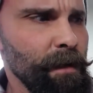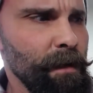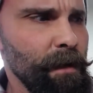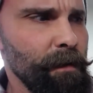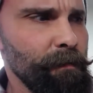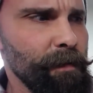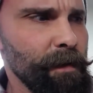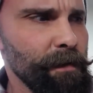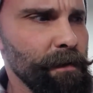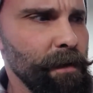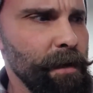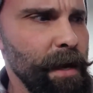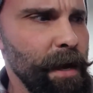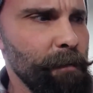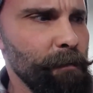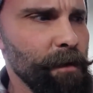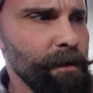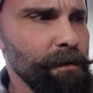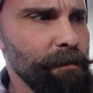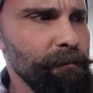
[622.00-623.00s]
if this
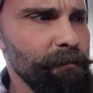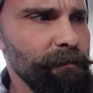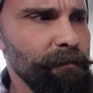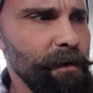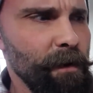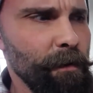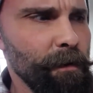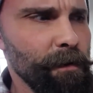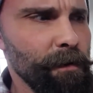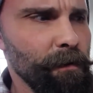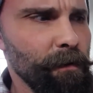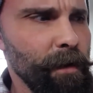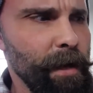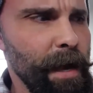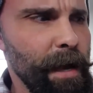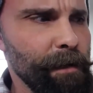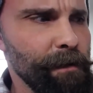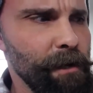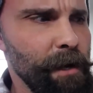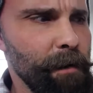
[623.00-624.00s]
camera's focus will
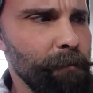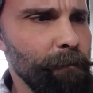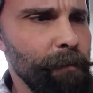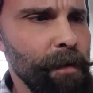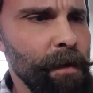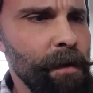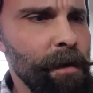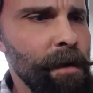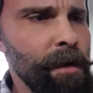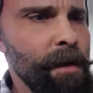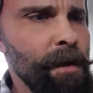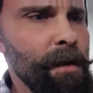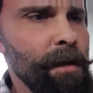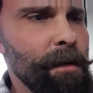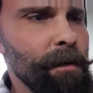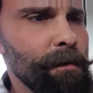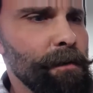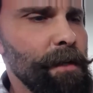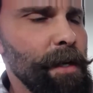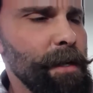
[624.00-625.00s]
catch up,
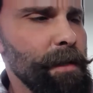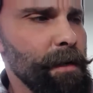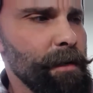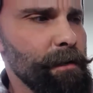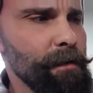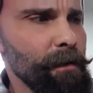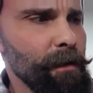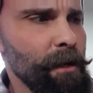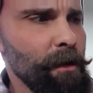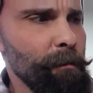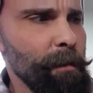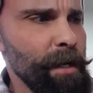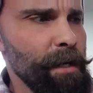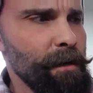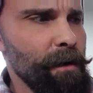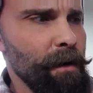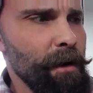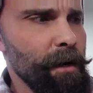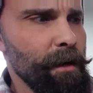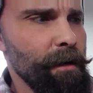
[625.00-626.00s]
you'll see that it's a little bit
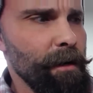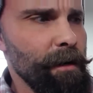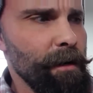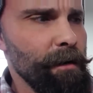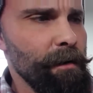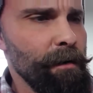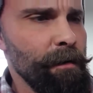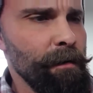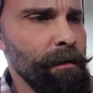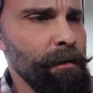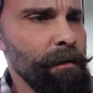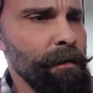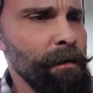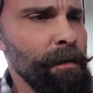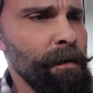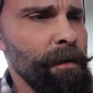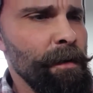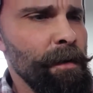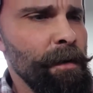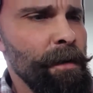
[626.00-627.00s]
darker,
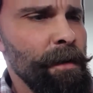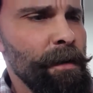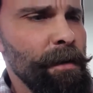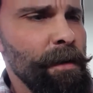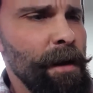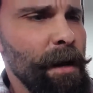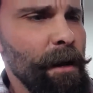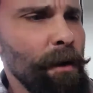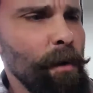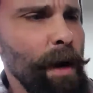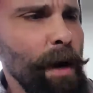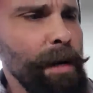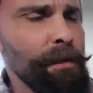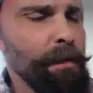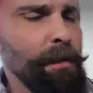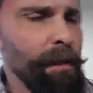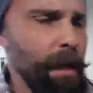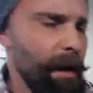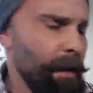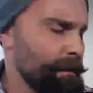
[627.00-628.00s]
not quite as
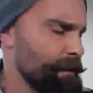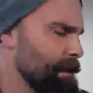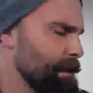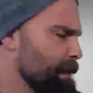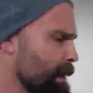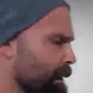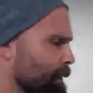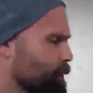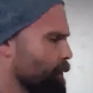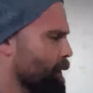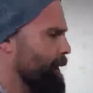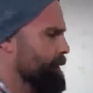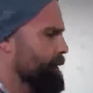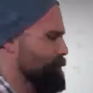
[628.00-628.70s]
glossy, not quite as